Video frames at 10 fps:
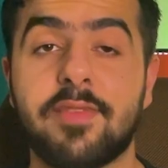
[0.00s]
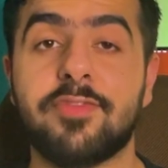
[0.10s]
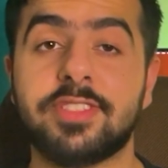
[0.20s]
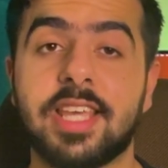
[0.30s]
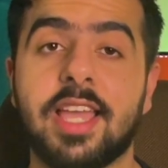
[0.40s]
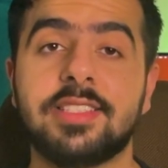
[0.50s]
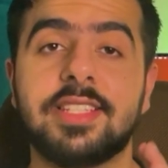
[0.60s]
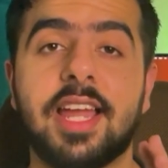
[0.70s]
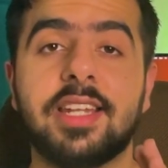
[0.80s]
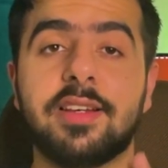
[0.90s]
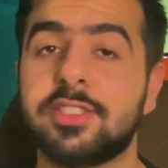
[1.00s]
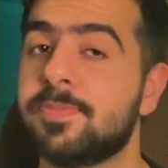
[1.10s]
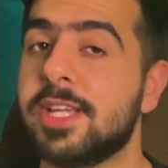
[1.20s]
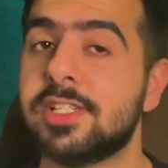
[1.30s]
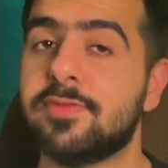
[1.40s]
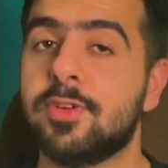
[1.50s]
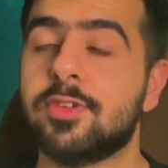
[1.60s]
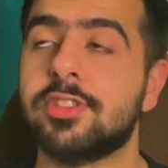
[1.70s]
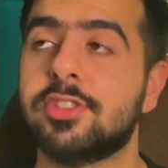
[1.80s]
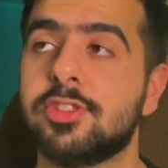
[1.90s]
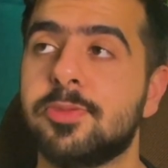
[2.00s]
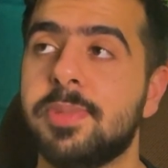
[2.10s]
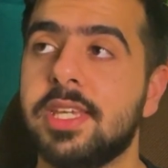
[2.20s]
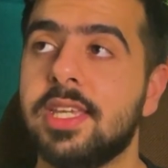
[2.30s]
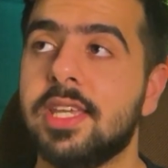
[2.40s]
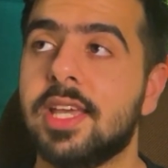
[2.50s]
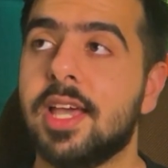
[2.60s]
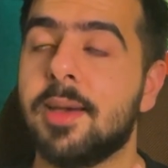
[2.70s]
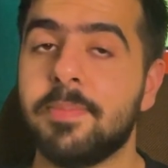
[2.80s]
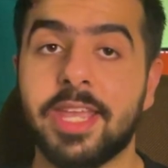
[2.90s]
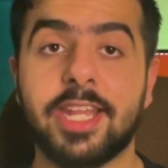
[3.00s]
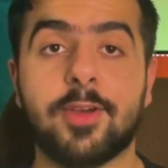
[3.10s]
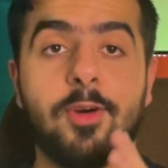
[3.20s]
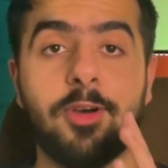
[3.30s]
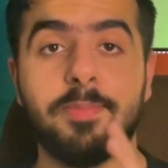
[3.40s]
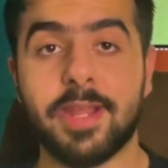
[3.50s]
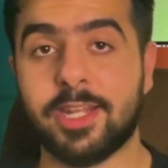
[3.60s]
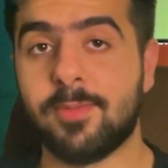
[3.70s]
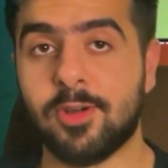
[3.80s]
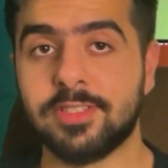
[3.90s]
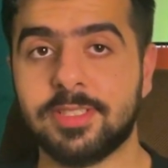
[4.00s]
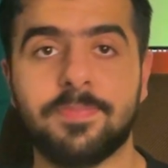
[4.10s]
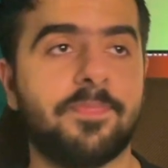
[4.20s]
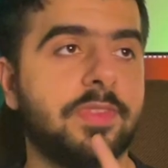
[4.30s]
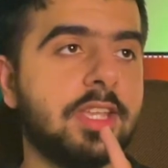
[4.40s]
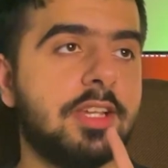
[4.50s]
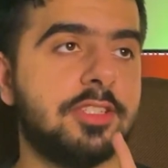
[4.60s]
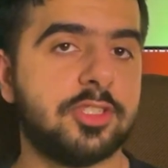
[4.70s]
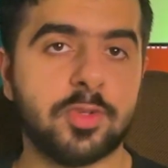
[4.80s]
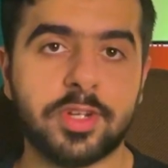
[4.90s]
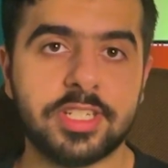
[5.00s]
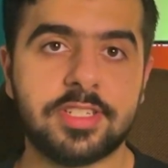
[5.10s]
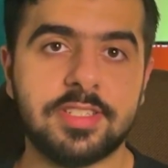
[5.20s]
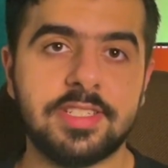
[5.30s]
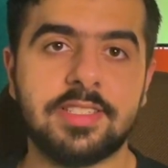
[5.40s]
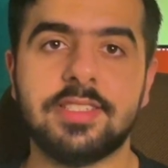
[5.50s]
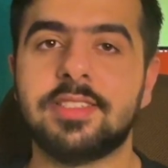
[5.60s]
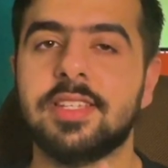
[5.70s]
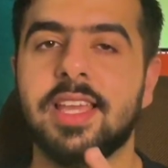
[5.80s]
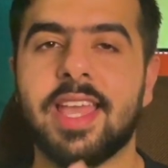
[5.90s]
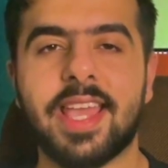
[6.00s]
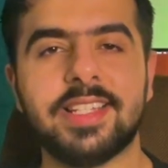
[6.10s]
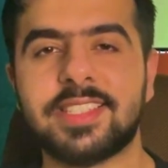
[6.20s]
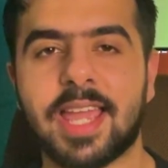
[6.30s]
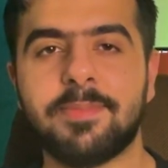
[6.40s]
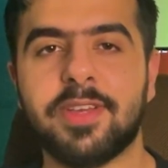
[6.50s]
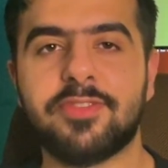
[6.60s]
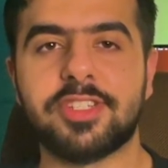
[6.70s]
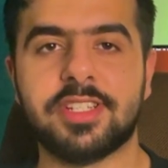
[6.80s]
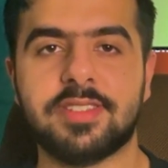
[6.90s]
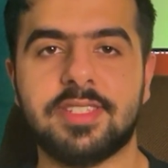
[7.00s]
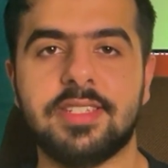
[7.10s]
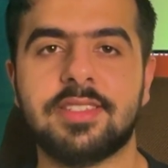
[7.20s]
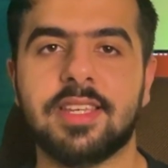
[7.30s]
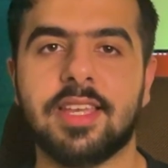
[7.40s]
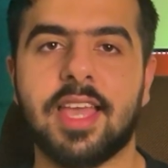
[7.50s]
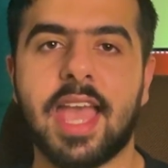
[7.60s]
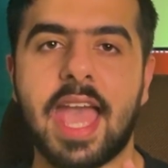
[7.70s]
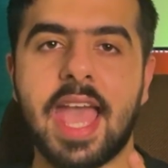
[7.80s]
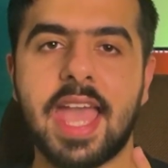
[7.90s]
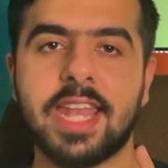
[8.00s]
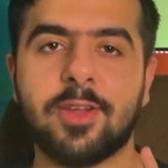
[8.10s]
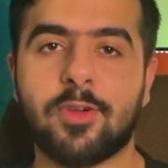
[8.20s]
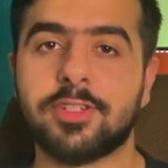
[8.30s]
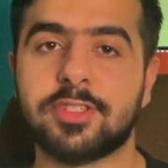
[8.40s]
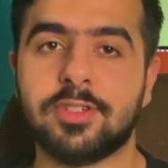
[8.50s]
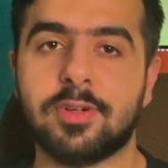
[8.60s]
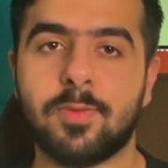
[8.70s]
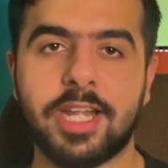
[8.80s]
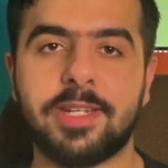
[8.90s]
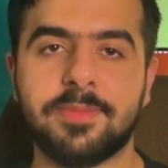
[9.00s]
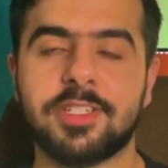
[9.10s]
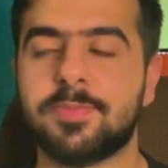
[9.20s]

emphasize that a special focus should be made on metabolism, storage diseases, enzyme deficiencies, and also vitamins,